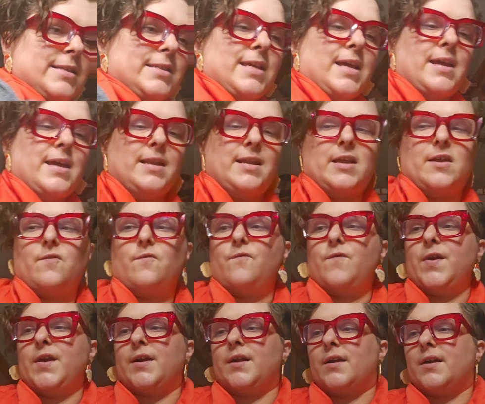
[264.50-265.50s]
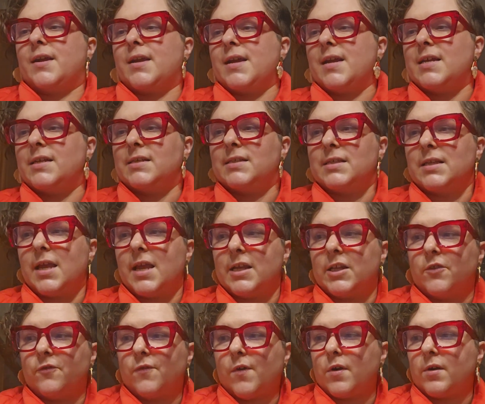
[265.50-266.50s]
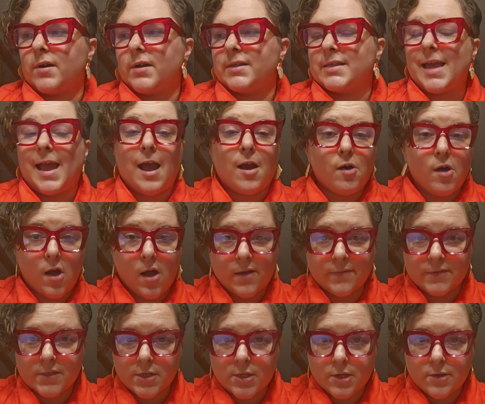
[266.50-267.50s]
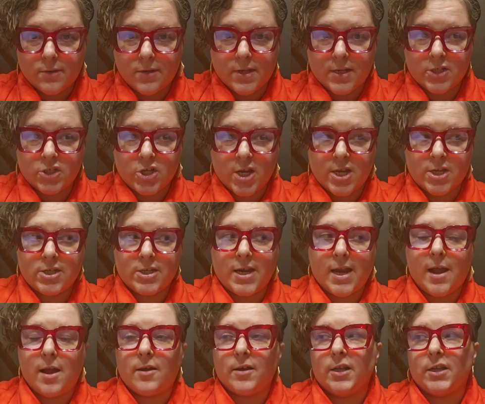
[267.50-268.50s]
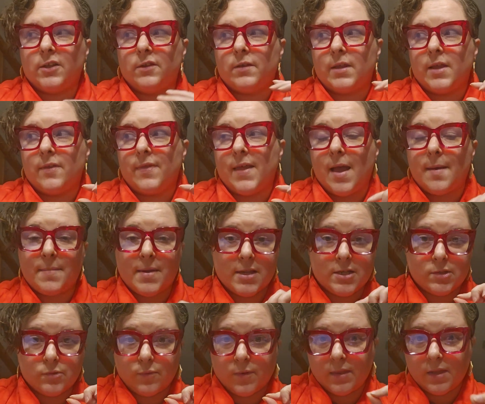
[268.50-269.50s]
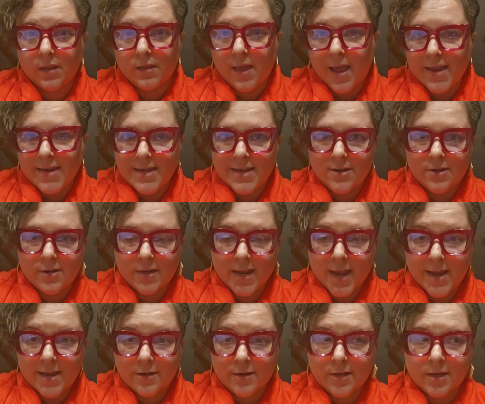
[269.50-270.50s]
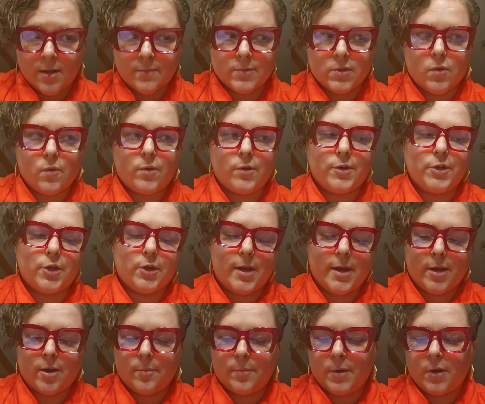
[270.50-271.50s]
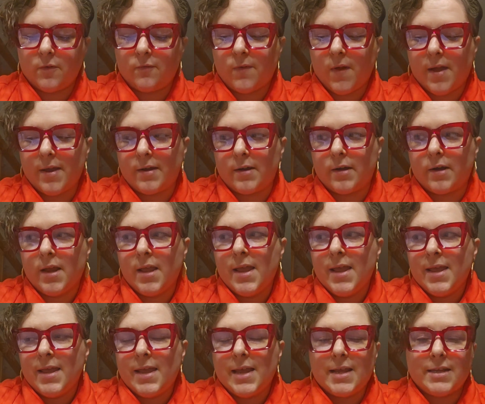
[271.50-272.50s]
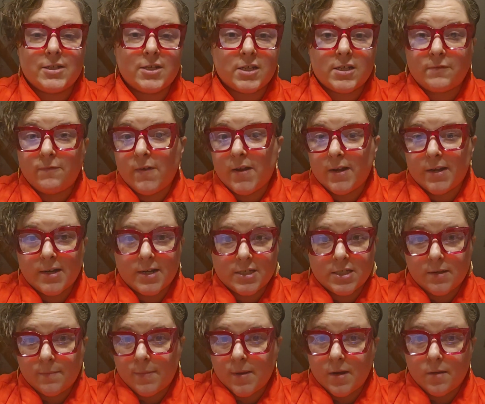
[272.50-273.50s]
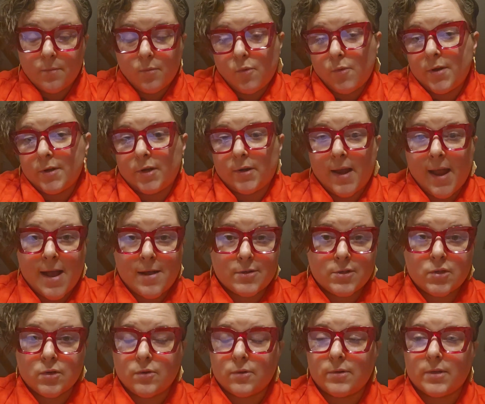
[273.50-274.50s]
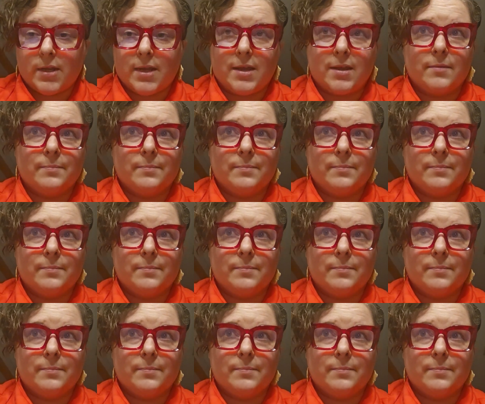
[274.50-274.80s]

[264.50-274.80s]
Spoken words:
said, it varies as far as how often you need to change it out. And that means when the light indicator comes on your air purifier, it just varies depending upon your household.